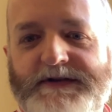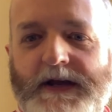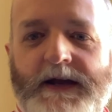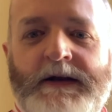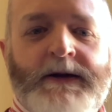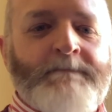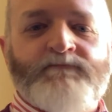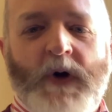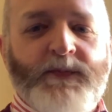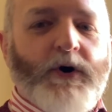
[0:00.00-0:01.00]
and they'll say,
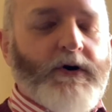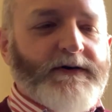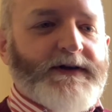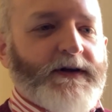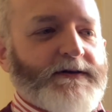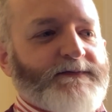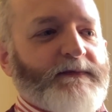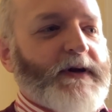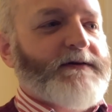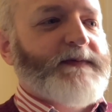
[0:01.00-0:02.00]
my
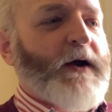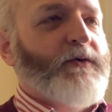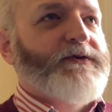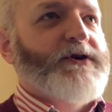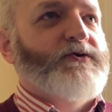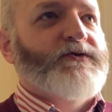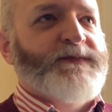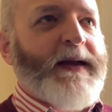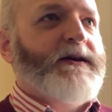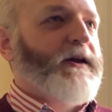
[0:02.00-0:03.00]
priority is health and
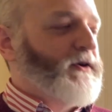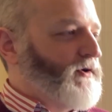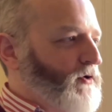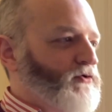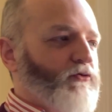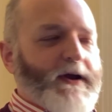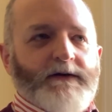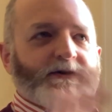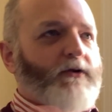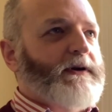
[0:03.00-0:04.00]
social spending, and you go,
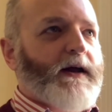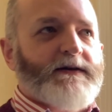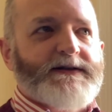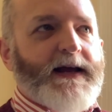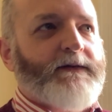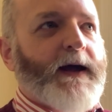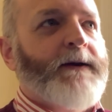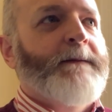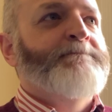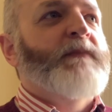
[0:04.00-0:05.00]
great, totally
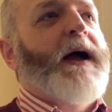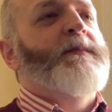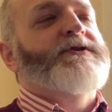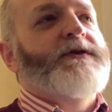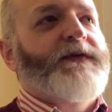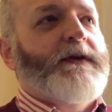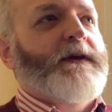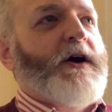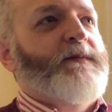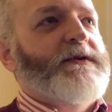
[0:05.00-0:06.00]
understand that. Yeah. How much
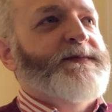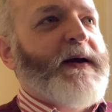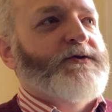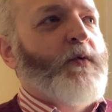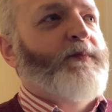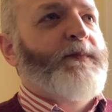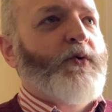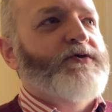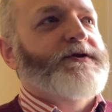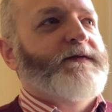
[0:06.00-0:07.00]
do you think the government spends?
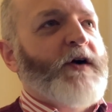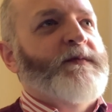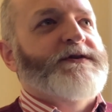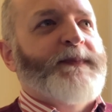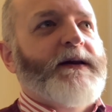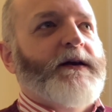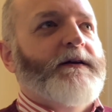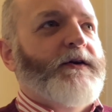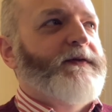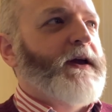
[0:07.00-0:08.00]
What proportion of government
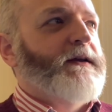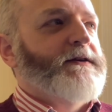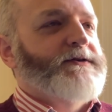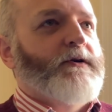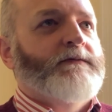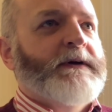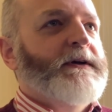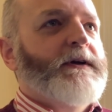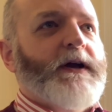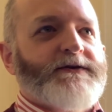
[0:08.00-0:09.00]
spending do you think is
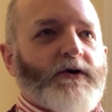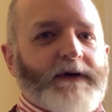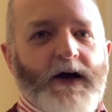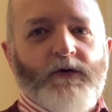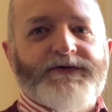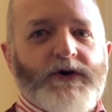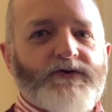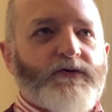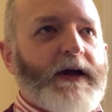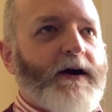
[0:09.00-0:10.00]
on
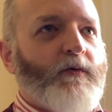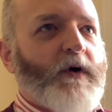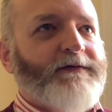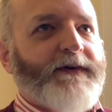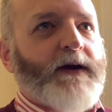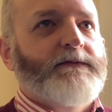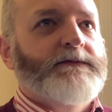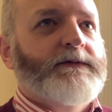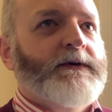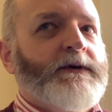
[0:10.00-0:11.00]
health, social care, and
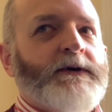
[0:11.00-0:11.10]
welfare?